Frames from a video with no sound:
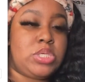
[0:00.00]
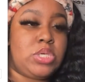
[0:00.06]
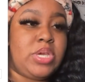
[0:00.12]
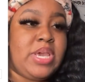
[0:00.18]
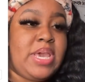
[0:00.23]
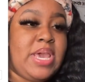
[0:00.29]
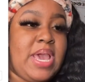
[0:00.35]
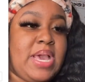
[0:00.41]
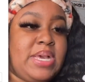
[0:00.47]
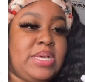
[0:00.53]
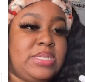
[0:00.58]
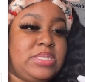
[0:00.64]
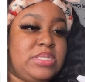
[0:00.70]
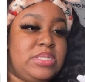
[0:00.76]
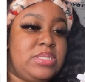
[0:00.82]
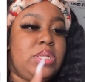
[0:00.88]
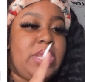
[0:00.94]
It
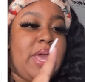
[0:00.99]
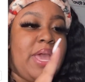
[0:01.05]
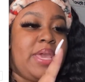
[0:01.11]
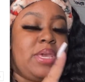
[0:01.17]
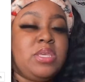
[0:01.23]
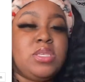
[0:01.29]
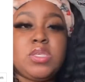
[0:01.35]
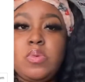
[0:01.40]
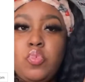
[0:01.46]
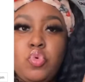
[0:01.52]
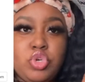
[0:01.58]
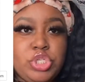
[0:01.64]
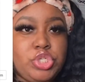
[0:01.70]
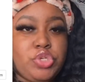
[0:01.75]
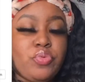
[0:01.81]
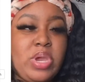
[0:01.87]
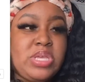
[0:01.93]
has like, it's a
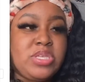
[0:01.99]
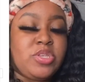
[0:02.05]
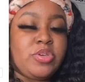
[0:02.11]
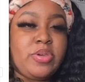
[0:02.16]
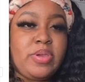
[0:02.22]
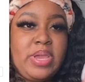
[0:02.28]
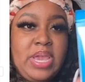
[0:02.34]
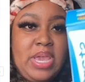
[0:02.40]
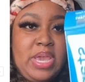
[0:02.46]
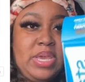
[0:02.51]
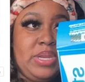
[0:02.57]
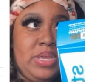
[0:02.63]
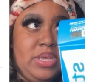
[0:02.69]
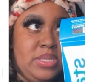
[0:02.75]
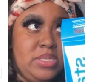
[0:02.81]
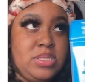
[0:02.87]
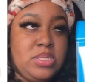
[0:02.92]
moisturizer and
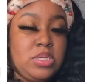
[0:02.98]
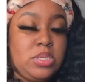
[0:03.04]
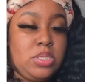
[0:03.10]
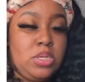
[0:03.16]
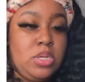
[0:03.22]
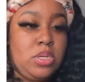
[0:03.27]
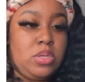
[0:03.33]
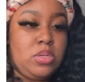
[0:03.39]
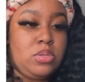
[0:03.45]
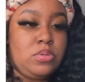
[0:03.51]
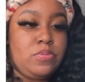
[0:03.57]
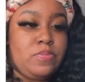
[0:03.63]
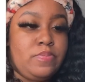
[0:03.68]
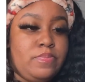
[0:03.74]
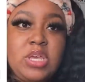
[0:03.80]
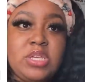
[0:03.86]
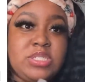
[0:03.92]
it's a
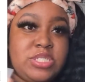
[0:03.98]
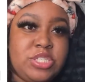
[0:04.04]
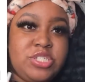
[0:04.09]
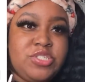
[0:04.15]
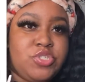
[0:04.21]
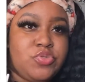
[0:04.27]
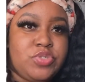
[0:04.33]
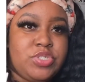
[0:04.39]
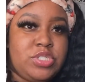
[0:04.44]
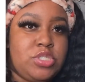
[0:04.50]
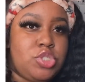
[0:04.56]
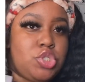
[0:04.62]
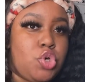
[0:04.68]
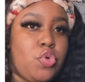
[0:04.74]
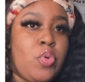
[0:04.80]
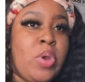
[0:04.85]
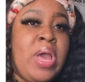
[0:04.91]
sunscreen.
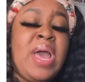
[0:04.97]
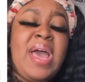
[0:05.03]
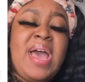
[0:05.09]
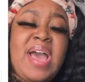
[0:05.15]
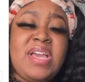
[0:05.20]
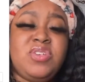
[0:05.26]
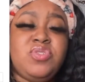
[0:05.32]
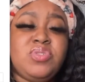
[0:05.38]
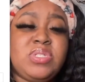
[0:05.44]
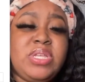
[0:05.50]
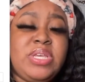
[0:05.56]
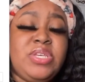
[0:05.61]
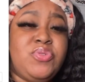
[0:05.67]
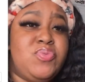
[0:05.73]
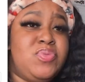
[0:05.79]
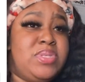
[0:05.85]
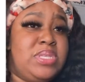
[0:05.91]
So I usually
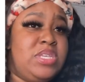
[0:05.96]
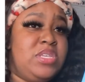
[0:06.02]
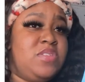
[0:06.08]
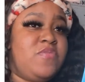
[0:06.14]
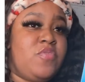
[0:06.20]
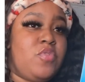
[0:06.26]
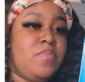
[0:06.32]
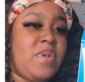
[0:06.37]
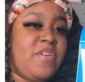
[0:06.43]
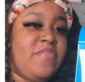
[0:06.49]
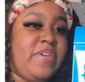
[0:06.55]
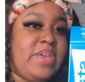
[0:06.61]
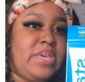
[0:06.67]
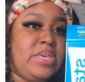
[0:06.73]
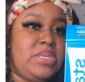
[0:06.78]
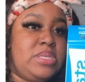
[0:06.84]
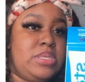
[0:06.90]
use this for my face.